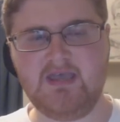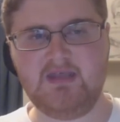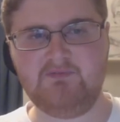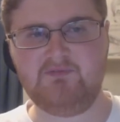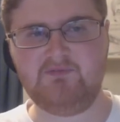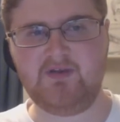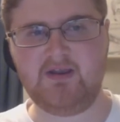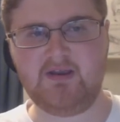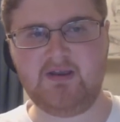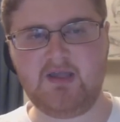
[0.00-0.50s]

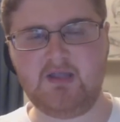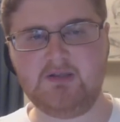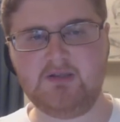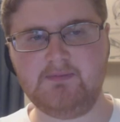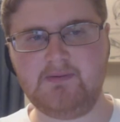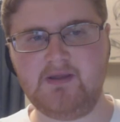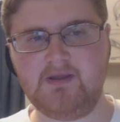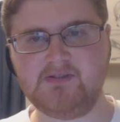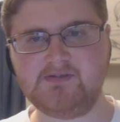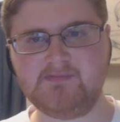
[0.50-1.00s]
infinite
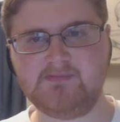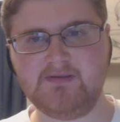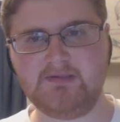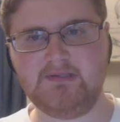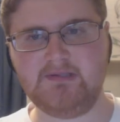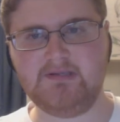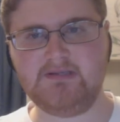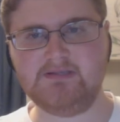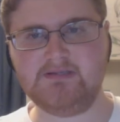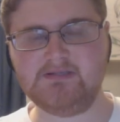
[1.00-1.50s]
color
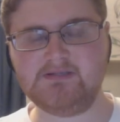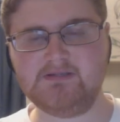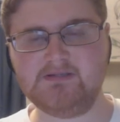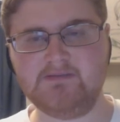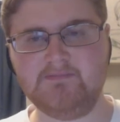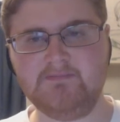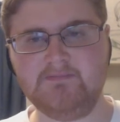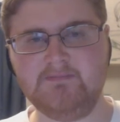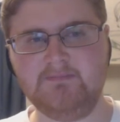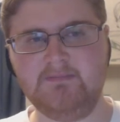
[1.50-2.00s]
possibilities.